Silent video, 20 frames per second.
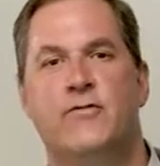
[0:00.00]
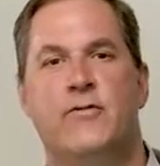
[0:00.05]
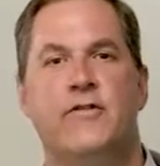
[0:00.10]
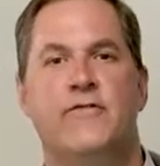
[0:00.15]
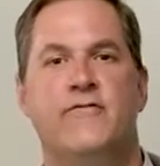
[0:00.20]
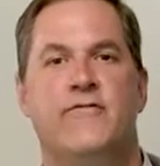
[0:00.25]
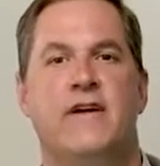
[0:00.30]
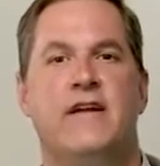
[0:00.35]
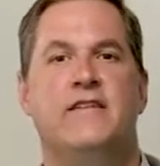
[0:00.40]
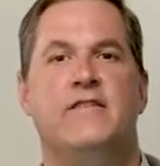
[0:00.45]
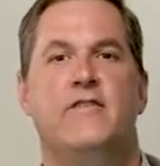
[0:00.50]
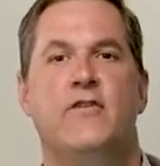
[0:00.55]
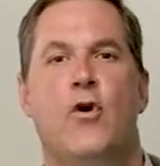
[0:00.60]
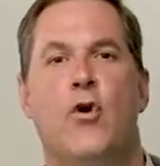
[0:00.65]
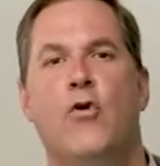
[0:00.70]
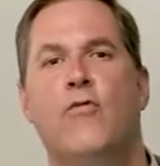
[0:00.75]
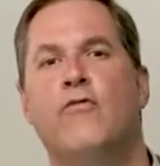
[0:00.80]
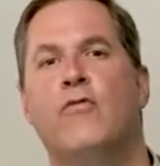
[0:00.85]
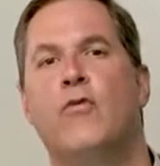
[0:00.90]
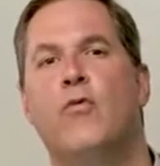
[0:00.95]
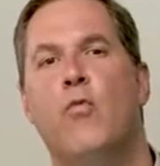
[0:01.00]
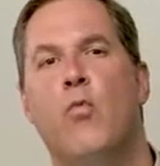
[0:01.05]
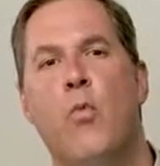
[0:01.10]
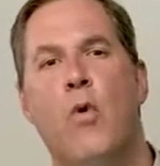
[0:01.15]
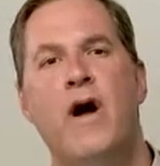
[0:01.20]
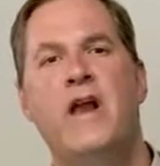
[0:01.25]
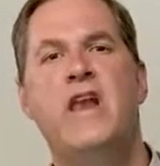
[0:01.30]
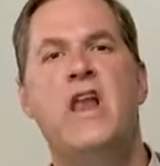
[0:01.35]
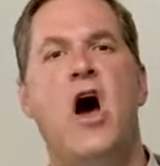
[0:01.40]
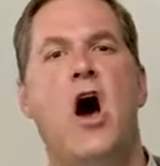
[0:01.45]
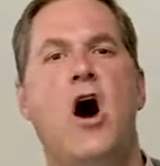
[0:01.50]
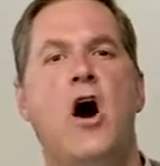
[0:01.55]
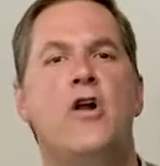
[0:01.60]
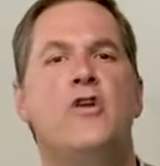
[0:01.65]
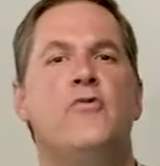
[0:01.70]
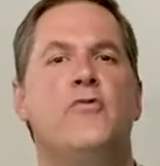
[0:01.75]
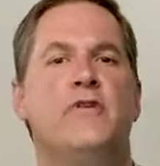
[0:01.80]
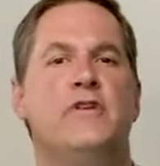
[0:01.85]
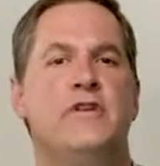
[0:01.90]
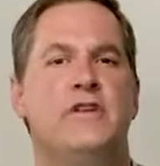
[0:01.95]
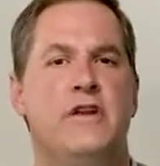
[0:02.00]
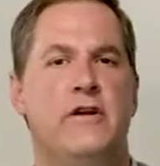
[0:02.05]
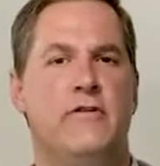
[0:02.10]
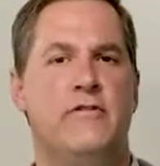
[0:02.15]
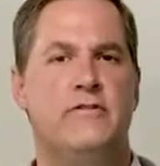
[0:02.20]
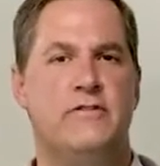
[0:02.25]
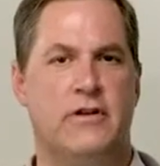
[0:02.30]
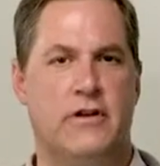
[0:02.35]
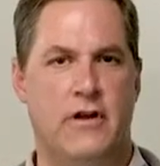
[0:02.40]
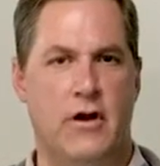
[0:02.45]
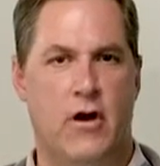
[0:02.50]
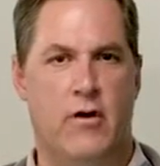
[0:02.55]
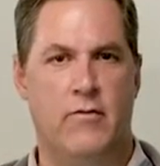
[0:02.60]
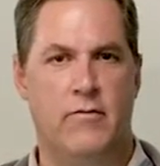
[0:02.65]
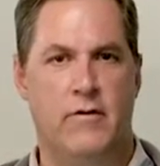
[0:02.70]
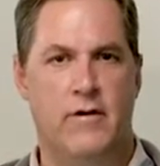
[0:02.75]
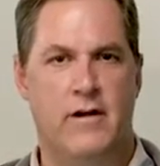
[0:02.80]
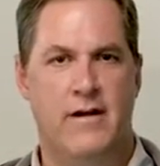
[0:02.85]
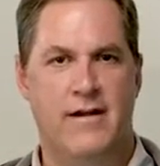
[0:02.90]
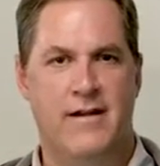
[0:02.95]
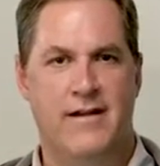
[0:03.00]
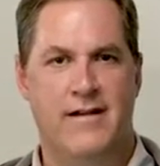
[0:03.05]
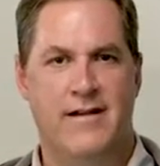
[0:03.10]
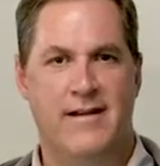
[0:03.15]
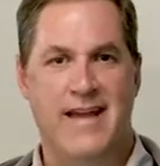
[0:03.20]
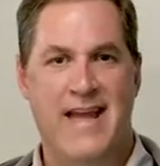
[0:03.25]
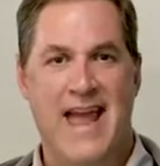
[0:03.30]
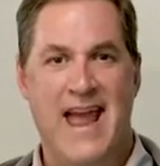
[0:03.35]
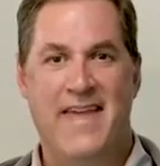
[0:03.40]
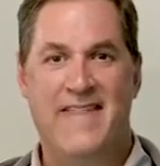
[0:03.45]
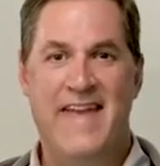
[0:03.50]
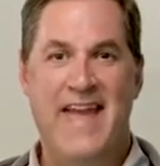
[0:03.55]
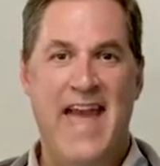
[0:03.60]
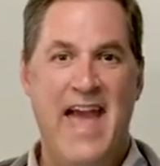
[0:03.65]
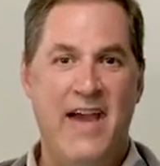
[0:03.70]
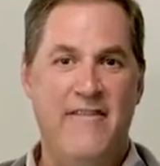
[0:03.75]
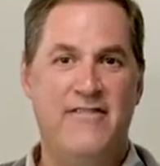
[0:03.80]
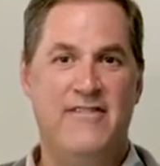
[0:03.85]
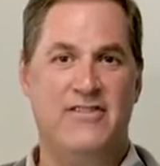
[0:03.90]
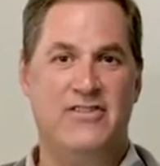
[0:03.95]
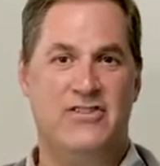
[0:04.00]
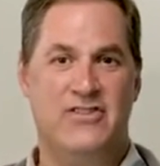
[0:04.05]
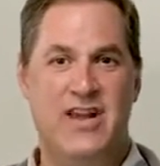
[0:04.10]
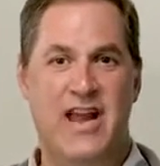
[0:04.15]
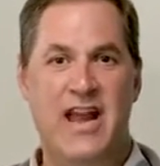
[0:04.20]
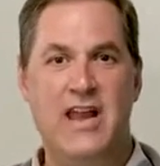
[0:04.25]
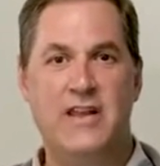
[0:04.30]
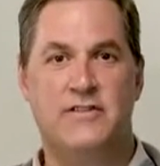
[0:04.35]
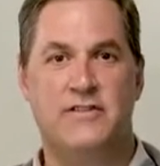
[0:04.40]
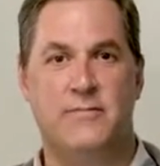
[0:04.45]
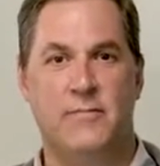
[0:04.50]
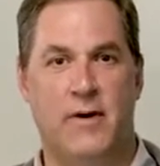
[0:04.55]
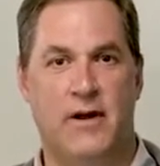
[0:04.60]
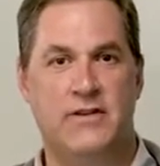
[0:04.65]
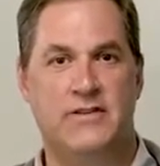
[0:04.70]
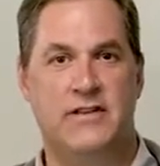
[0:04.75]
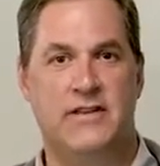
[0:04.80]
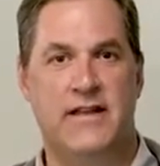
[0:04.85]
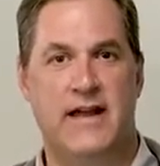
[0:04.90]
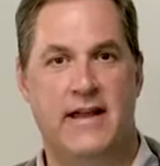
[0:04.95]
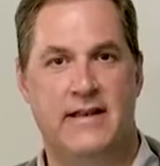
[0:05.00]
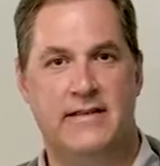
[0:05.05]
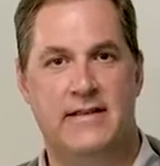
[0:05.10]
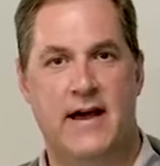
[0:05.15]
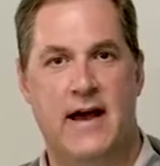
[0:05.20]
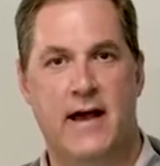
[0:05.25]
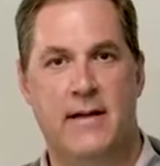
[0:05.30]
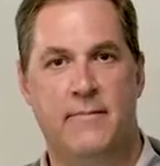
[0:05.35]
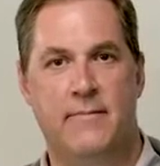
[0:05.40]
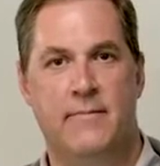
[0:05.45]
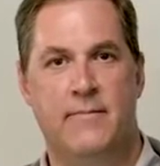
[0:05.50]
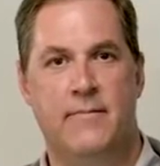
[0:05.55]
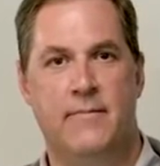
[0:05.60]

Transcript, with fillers: were invented over one hundred years ago, and they haven't changed much in that time.